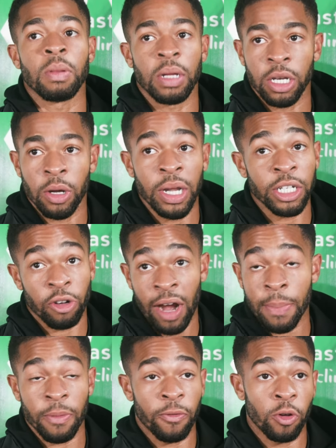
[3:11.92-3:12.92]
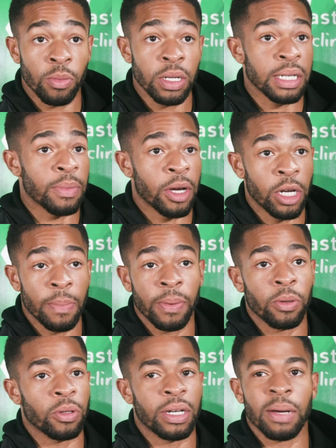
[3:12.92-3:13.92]
you know, that's a great performance and we're going to
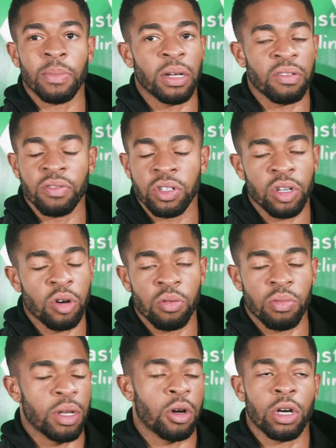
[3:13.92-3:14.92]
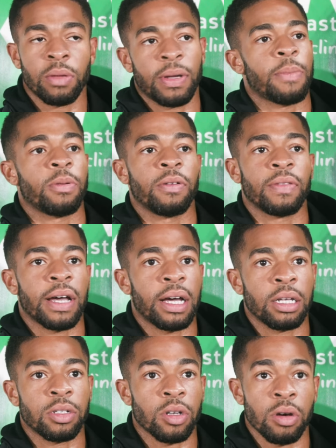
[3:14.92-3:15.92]
build on it, but the result, we're not going to be happy with
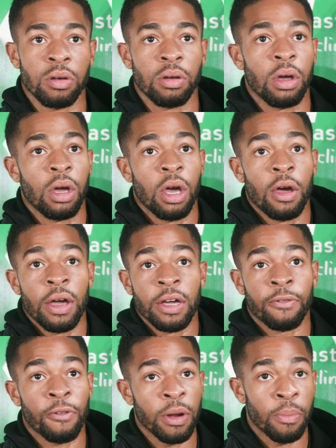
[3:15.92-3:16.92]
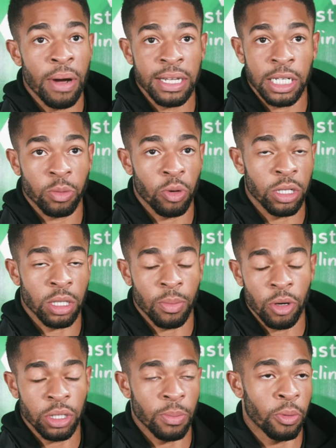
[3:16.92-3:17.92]
that. So three points is what's the
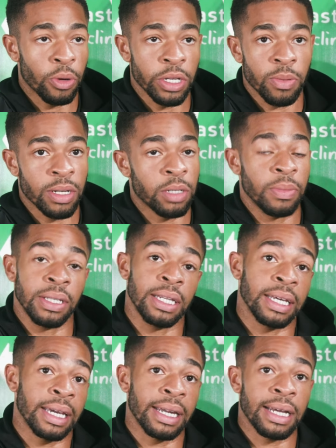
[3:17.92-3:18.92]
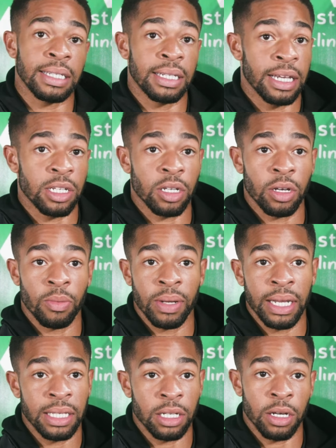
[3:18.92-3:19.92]
most important to us and we didn't get that today. So we
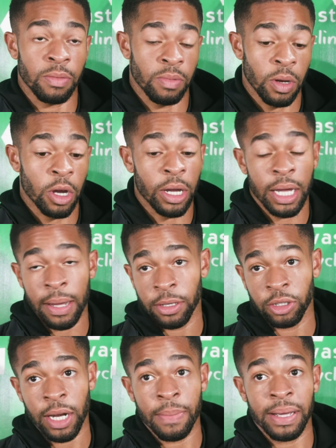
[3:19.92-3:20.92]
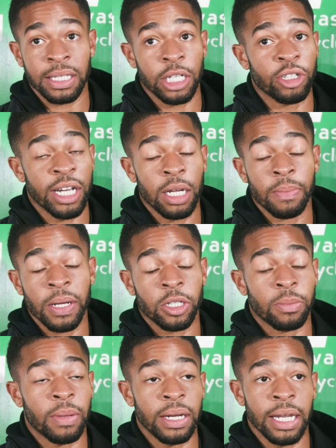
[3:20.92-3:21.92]
need to get straight back to the training pitch
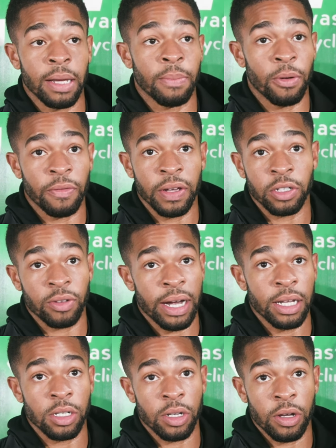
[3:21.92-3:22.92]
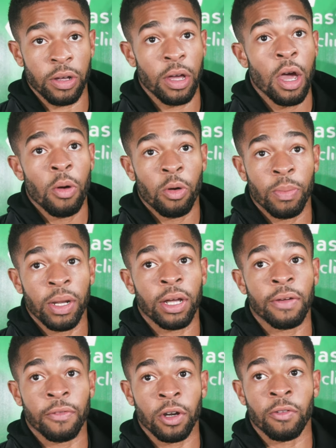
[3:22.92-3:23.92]
on Monday and put things right. So we'll be
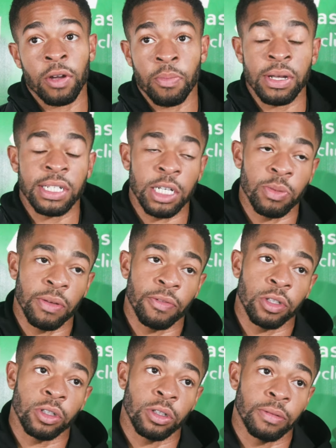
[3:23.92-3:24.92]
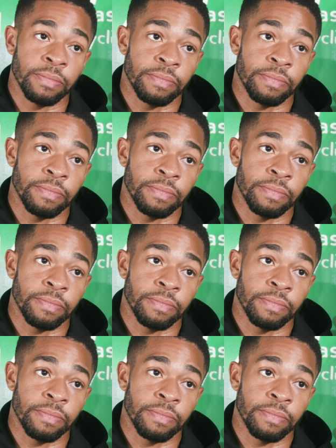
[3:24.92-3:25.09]
looking for the three points next week for sure.